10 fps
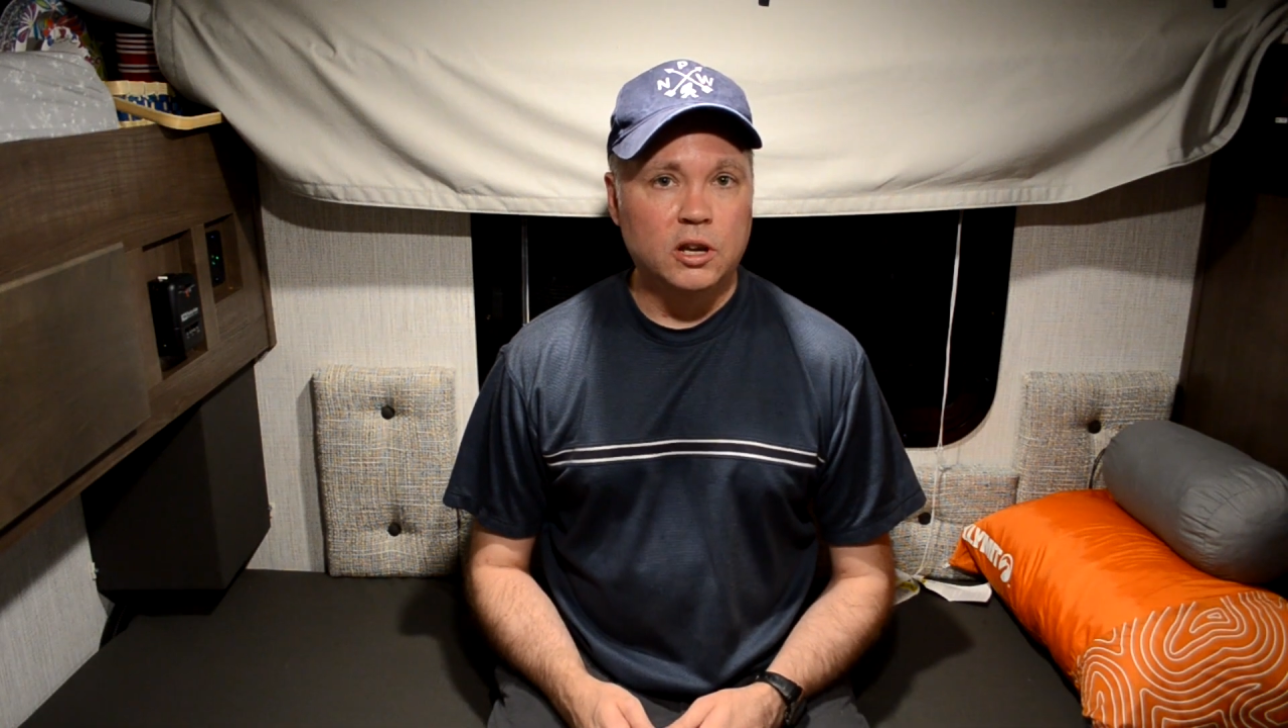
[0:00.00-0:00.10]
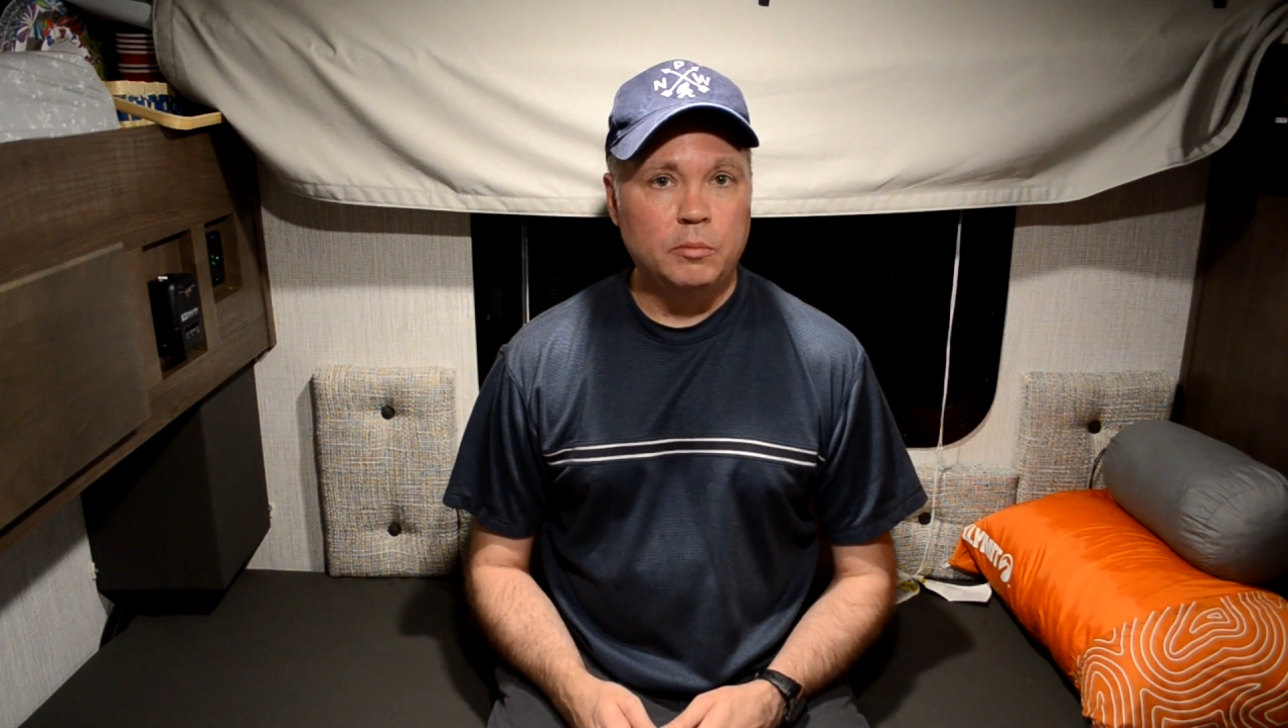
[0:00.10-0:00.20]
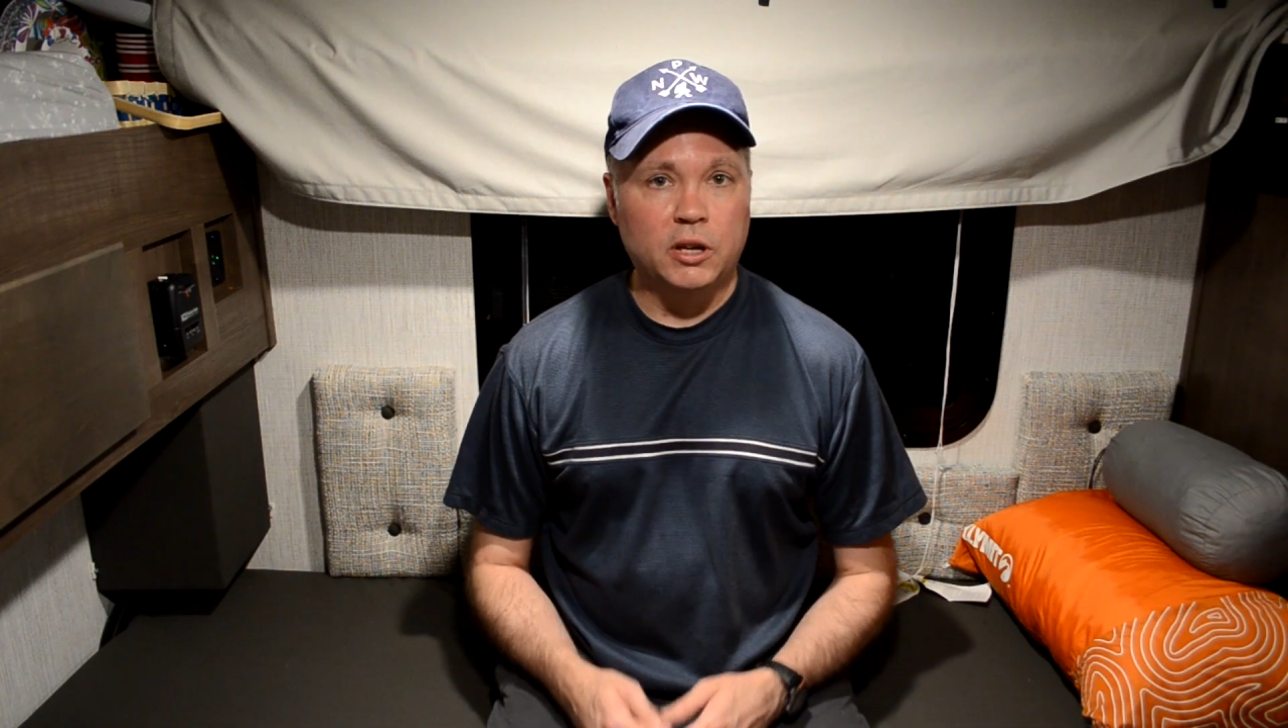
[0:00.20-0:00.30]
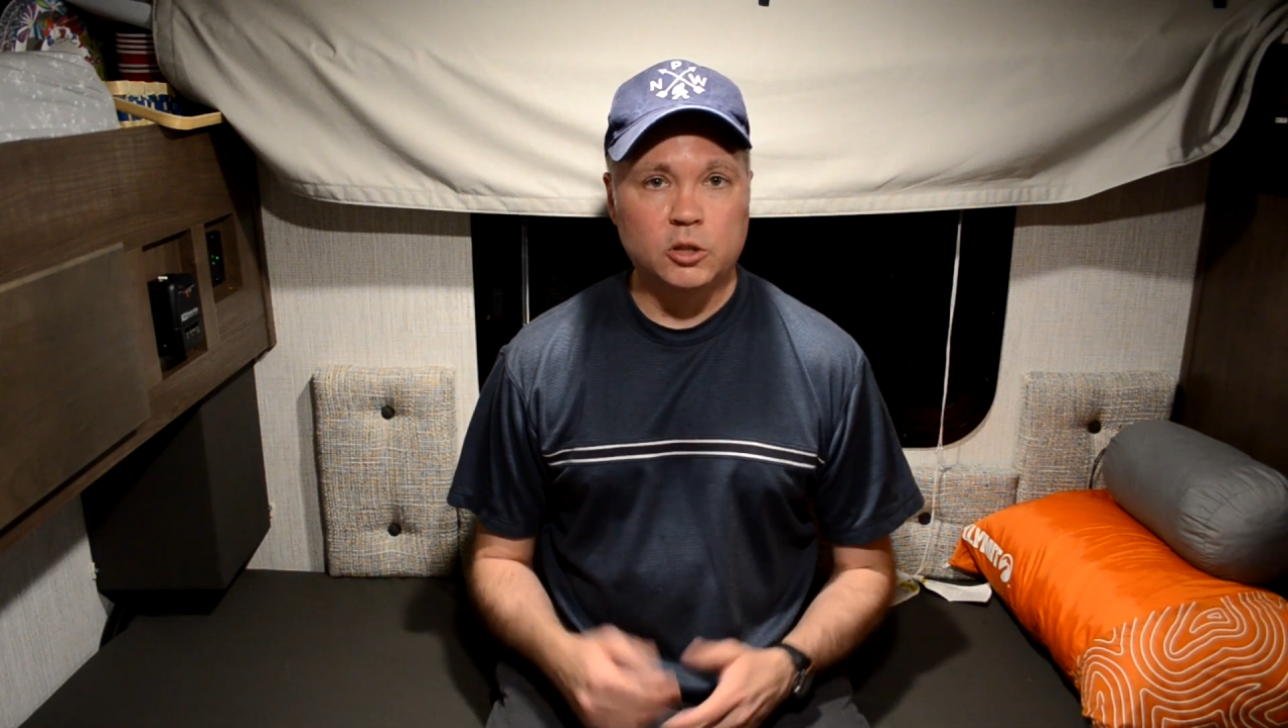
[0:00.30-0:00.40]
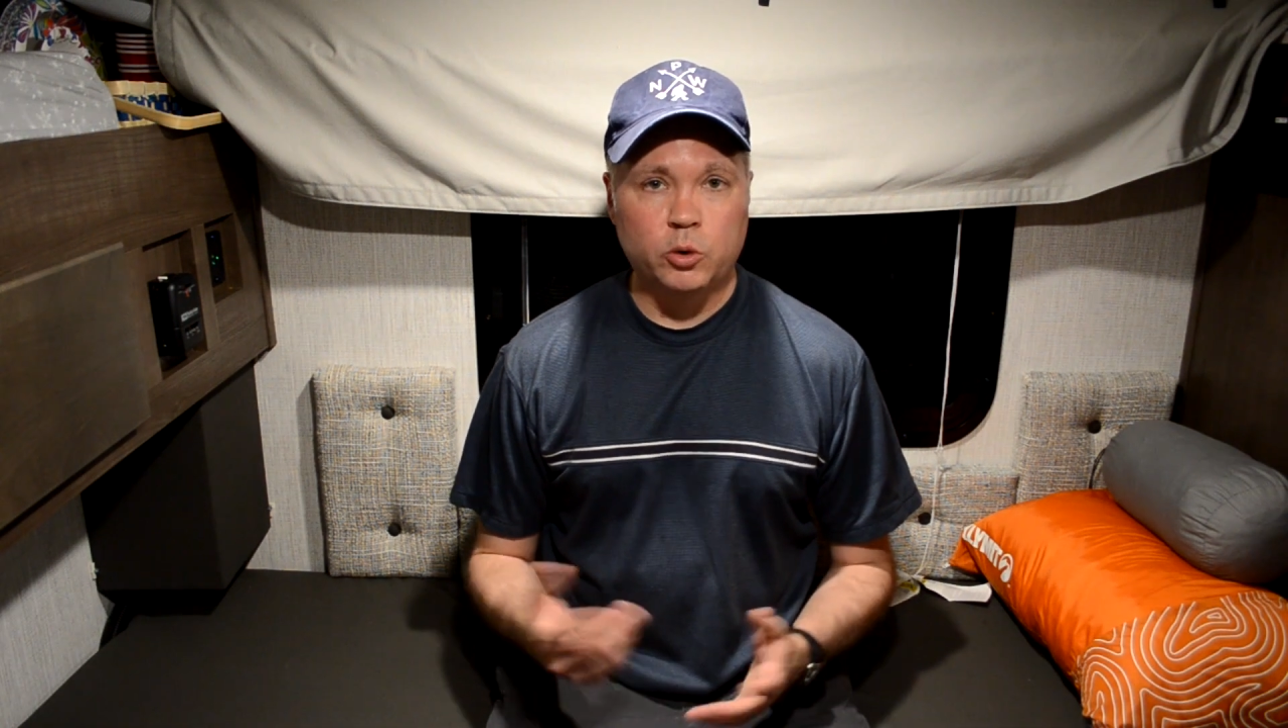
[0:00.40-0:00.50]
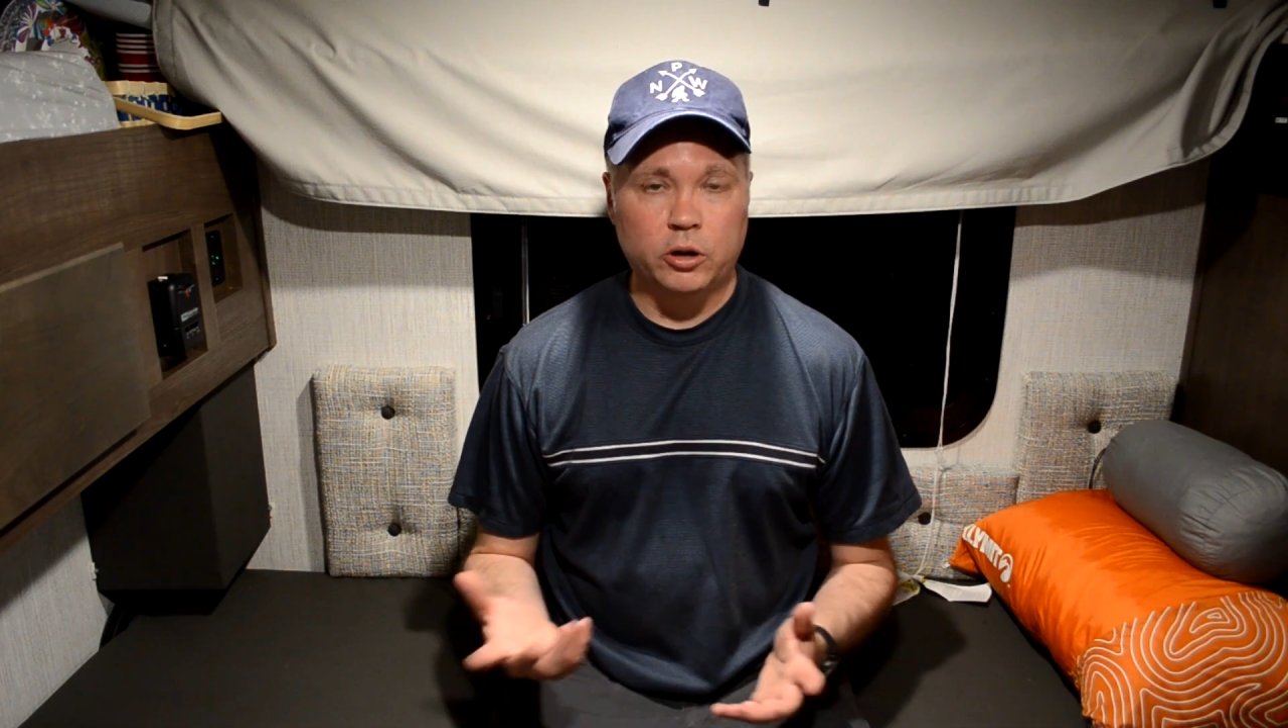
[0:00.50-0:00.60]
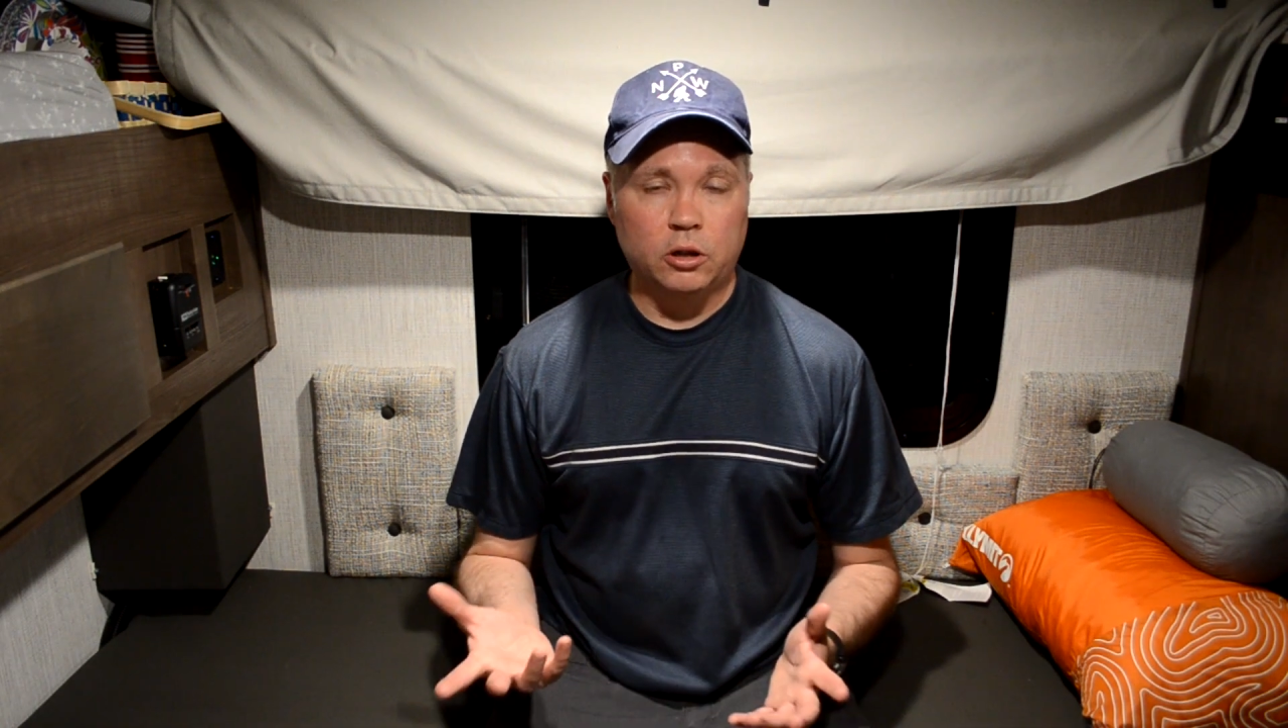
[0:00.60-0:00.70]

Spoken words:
because we were